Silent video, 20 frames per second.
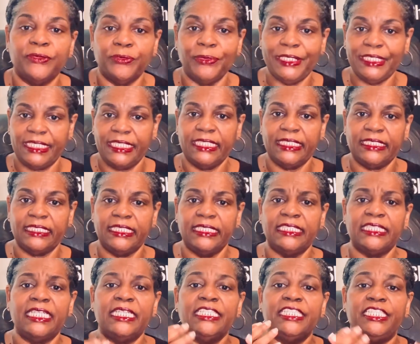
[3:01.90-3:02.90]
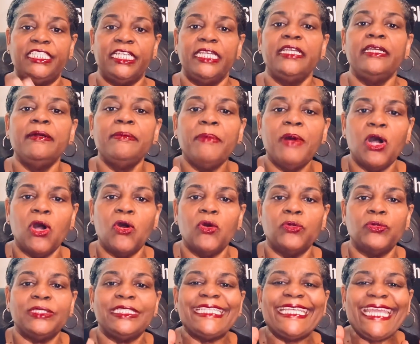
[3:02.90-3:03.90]
resistance.
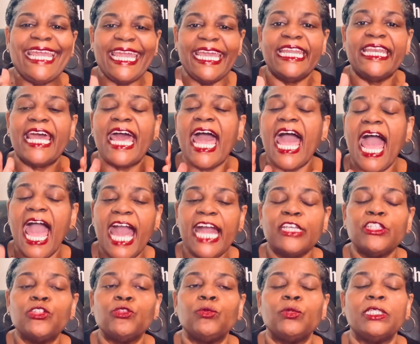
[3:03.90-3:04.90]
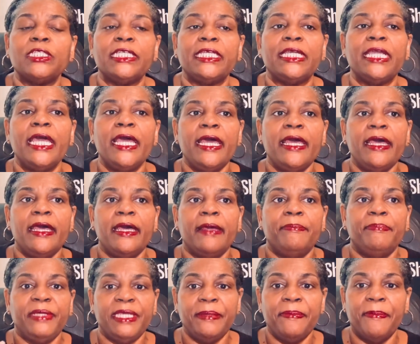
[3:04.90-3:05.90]
GMOs can actually
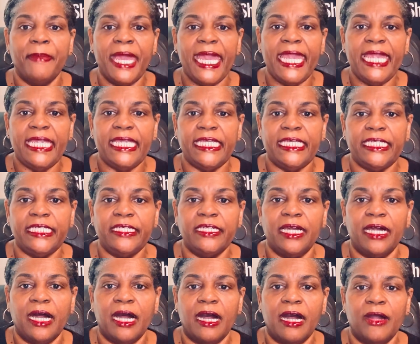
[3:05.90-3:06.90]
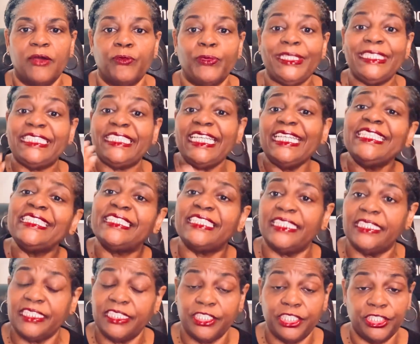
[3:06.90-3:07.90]
be made
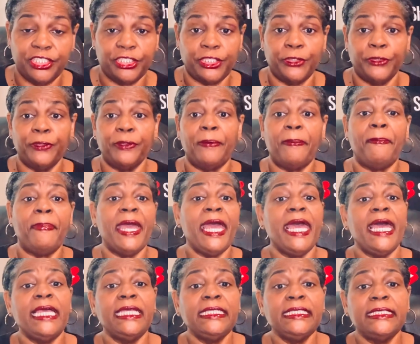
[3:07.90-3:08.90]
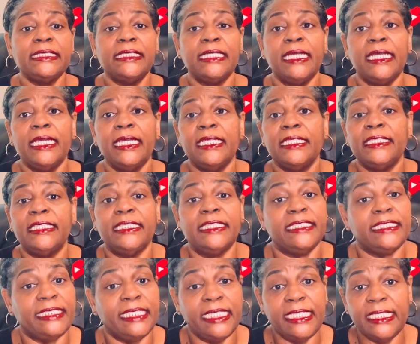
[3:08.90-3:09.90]
resistant to certain pests,
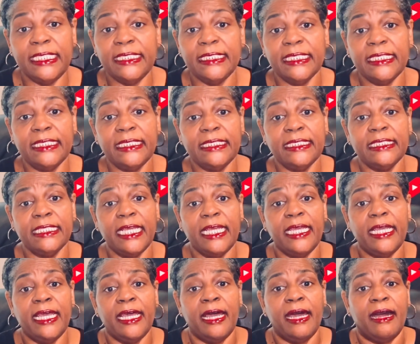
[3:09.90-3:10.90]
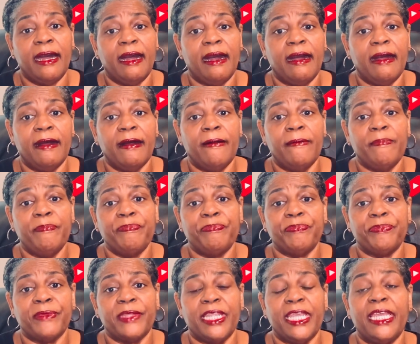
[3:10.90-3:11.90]
diseases,
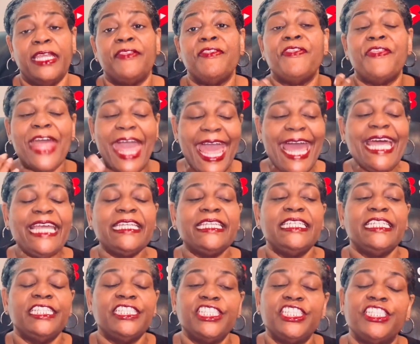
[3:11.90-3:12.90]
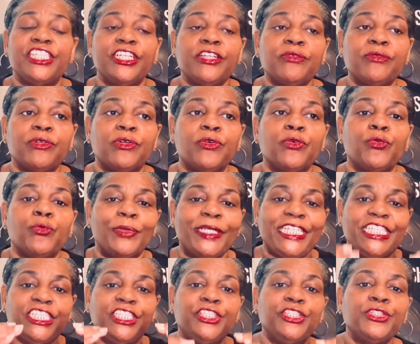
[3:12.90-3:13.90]
and that in general
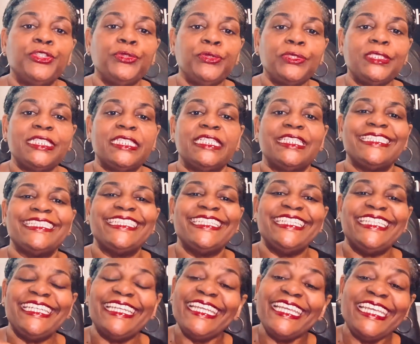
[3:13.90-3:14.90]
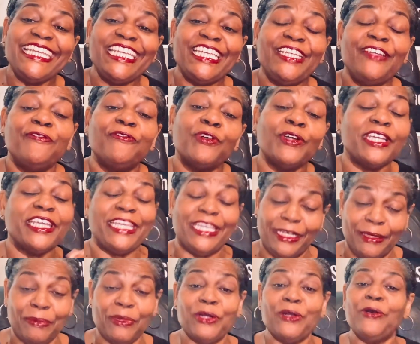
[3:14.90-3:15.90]
reduces the need for
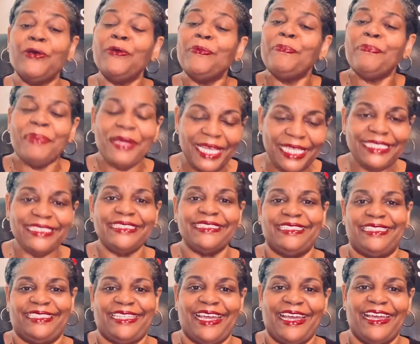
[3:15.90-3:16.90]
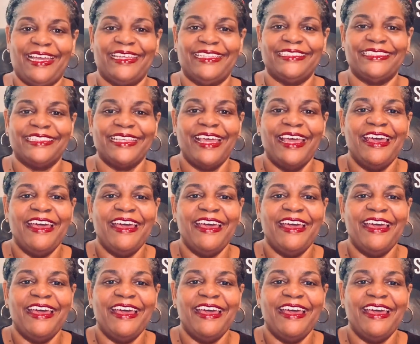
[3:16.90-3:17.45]
chemical pesticides.